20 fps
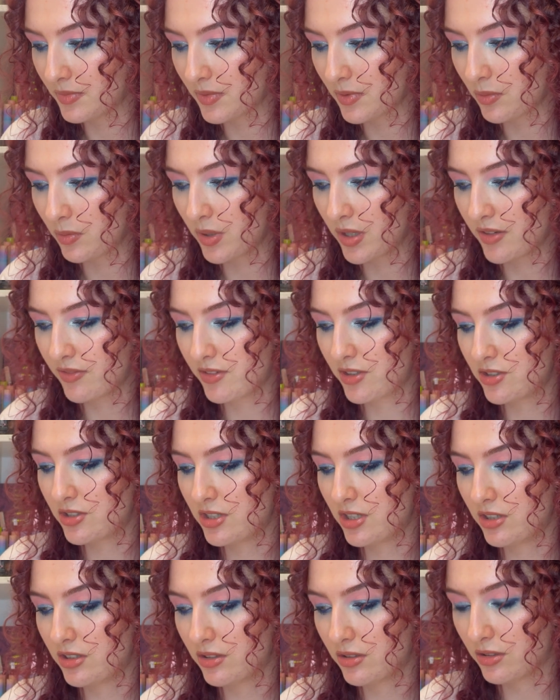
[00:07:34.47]
we have the
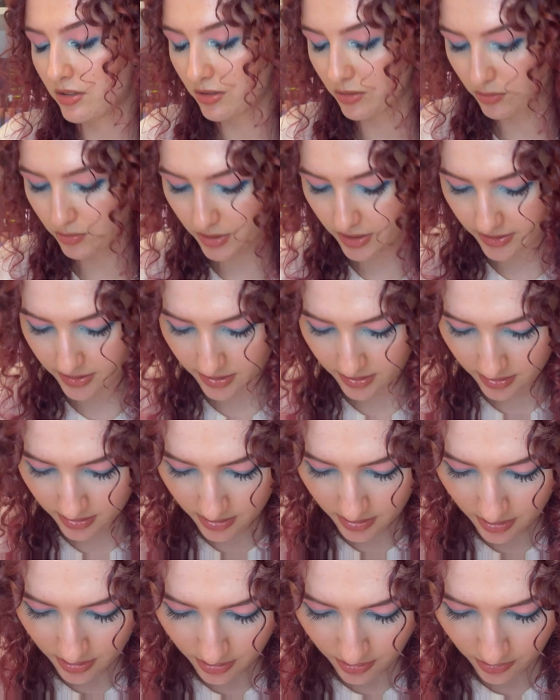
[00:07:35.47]
shade Nowhere,
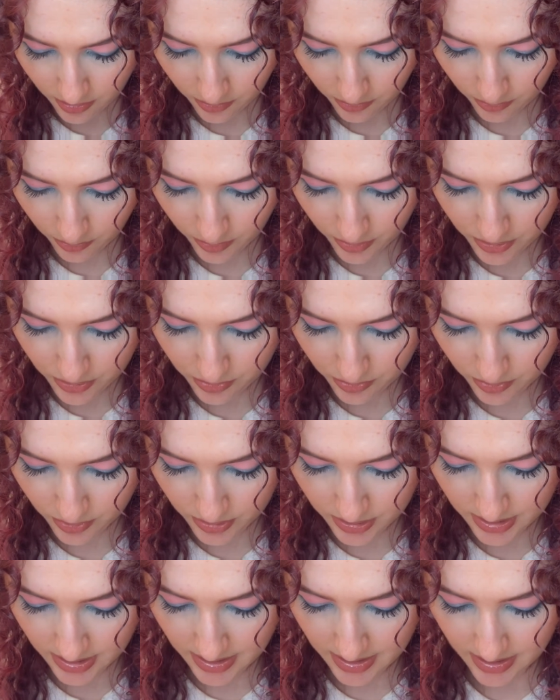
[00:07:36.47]
which
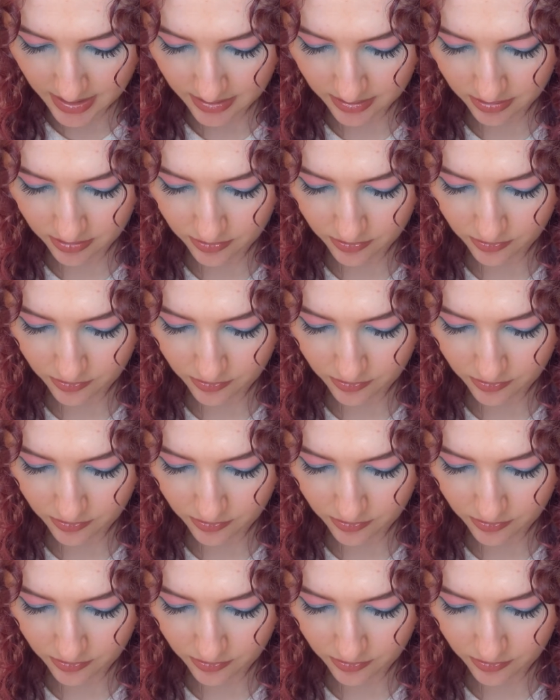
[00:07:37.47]
was at